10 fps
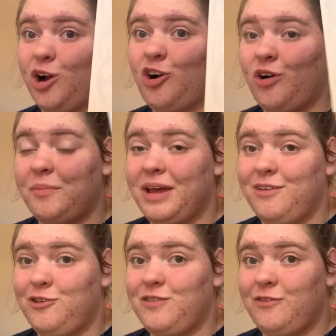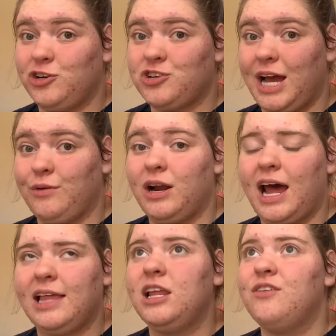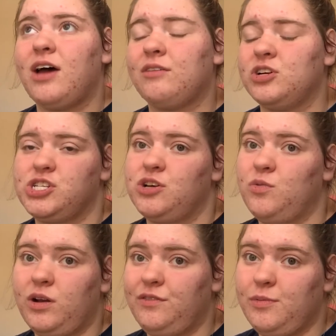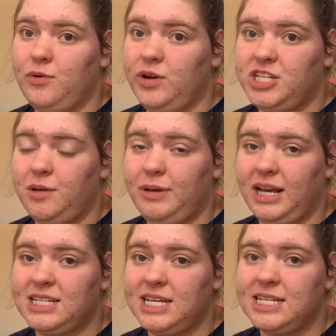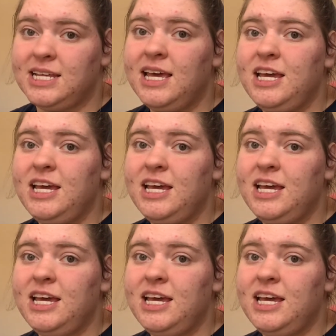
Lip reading: Corbett if you've never tried one. I love every single one of the Bewitching Pixies.